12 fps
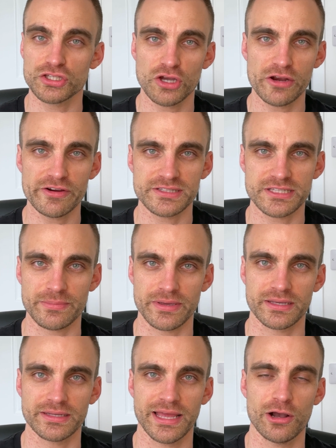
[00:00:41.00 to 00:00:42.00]
direct debit
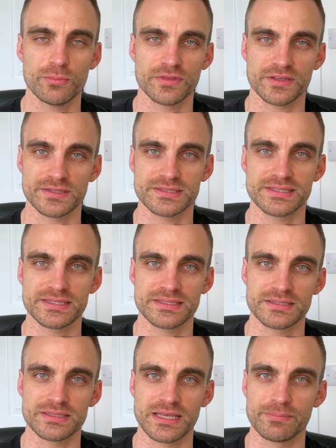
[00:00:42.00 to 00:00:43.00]
can help with
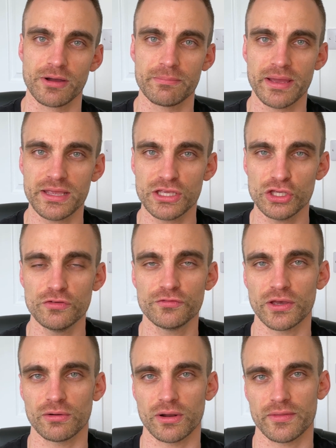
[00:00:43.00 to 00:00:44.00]
consistency by making you
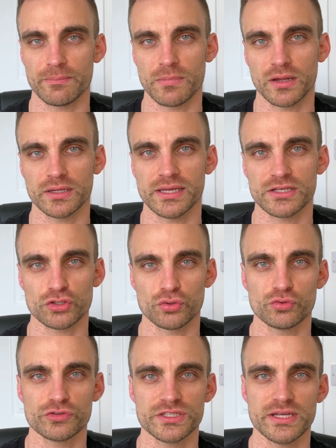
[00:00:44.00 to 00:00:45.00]
feel like the money has
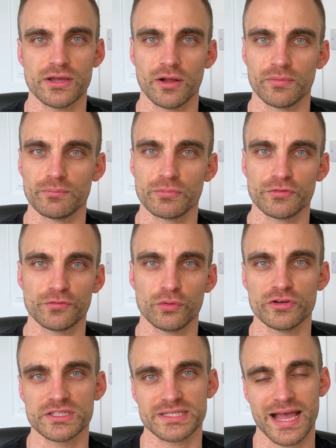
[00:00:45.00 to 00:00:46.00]
already gone
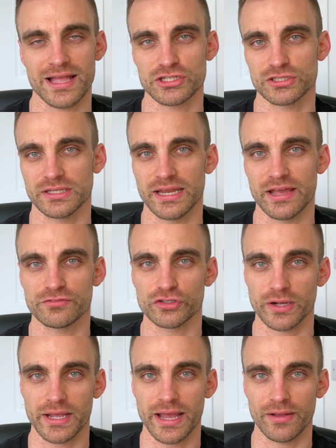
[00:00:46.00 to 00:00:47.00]
before it's actually left
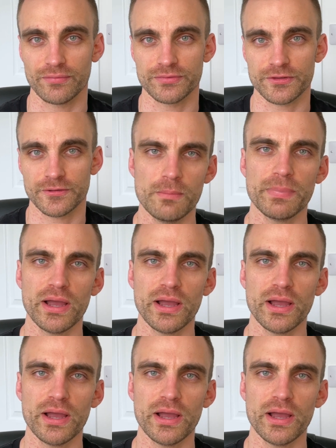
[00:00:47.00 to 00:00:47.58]
your account. By